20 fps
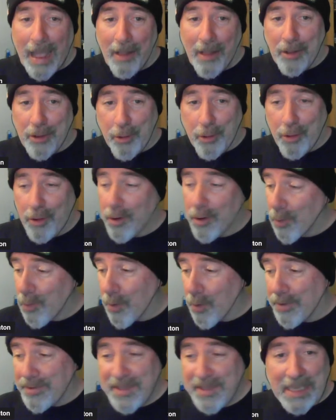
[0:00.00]
calendar
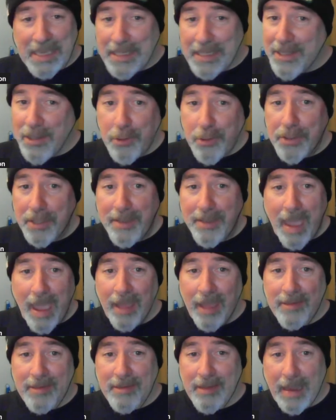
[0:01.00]
where it's easier to
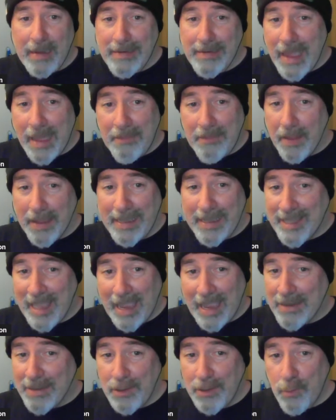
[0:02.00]
guess and get like
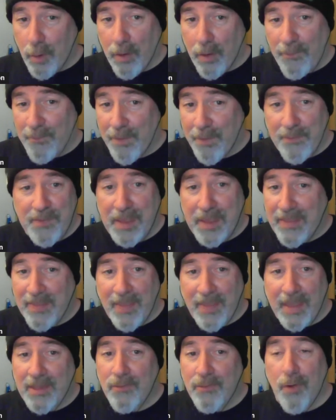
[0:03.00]
10, 12, 15
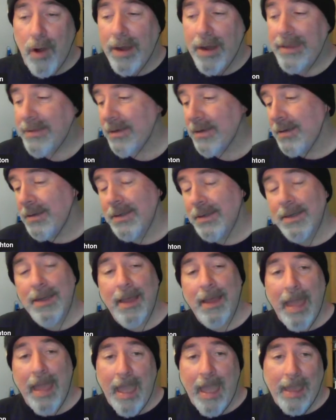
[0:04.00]
things right
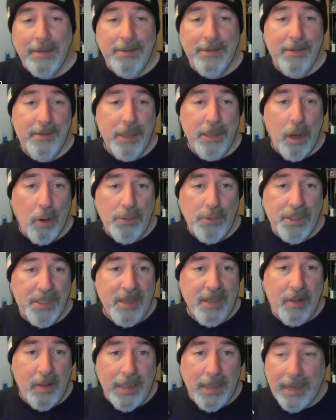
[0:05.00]
and,
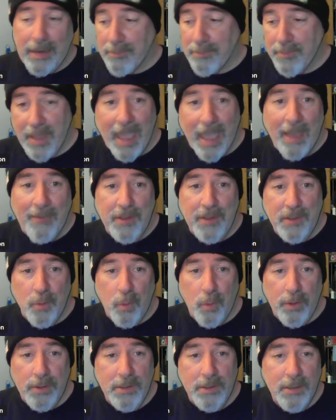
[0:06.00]
just claim to have a
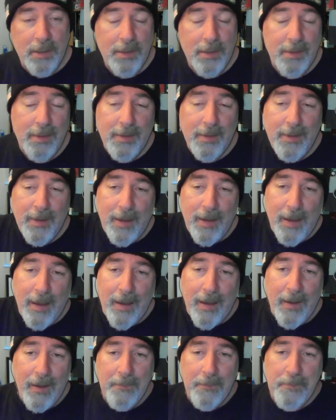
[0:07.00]
source.
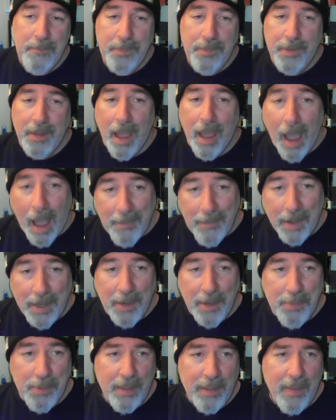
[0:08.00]
I'm not
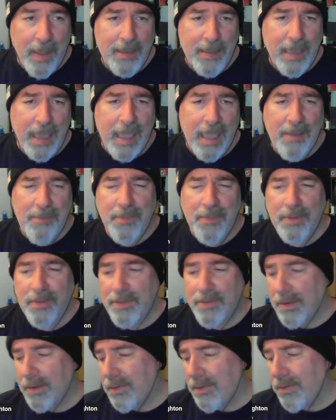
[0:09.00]
going to play that game.
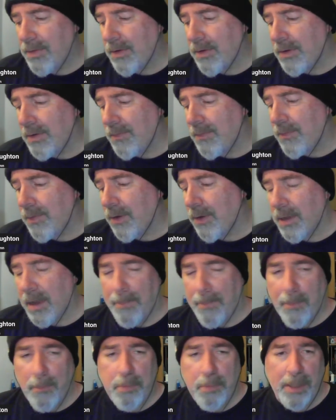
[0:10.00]
The
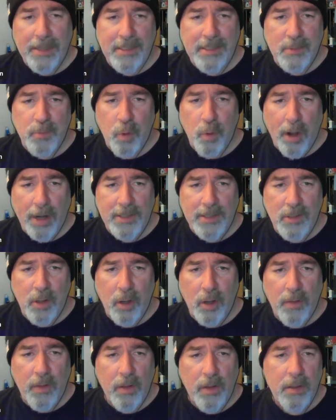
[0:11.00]
couple places where I
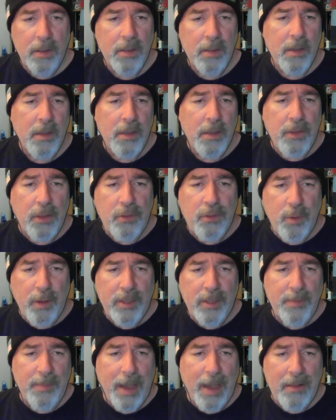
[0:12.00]
saw the
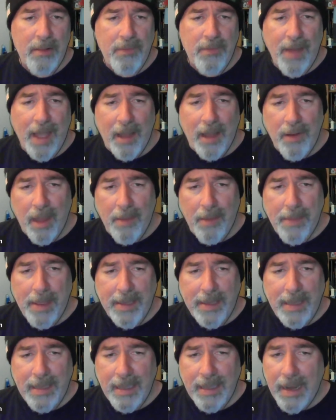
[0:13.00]
tweets about Laval not
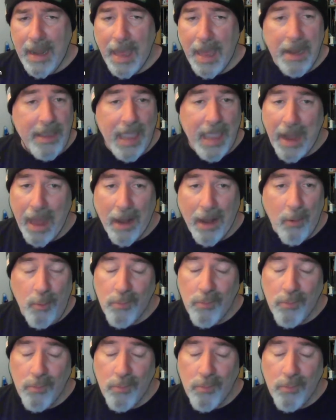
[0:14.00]
making it. And again,